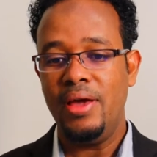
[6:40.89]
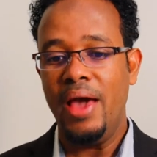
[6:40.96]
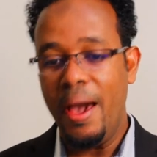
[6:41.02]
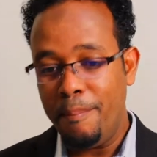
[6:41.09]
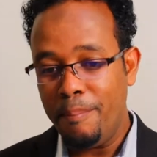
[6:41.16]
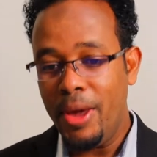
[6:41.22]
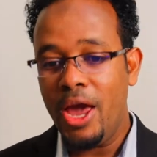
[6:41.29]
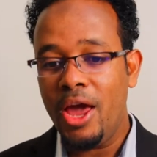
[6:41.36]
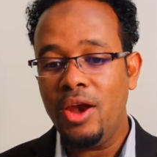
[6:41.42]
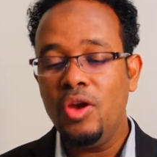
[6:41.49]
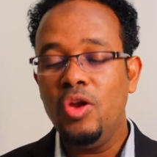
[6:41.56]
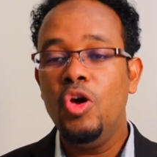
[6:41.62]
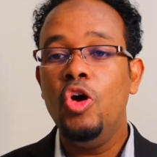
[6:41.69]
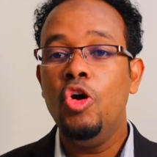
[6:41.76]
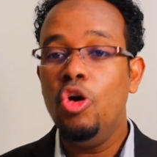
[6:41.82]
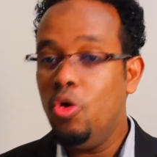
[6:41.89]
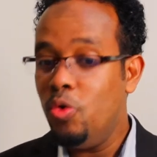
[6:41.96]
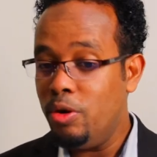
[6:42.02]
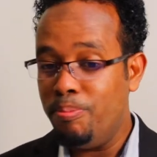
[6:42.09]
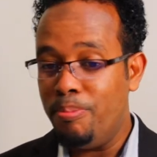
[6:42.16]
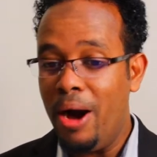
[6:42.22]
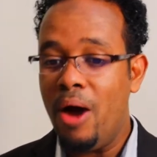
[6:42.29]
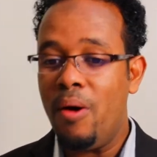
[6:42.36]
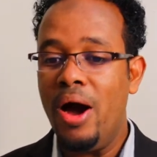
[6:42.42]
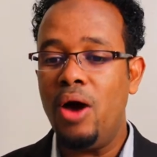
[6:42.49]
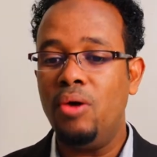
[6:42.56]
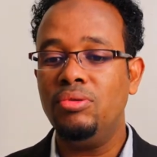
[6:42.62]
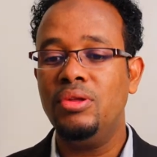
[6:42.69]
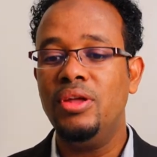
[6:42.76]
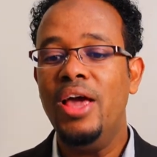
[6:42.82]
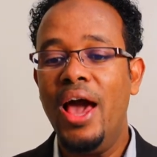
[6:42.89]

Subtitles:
a man who will bow out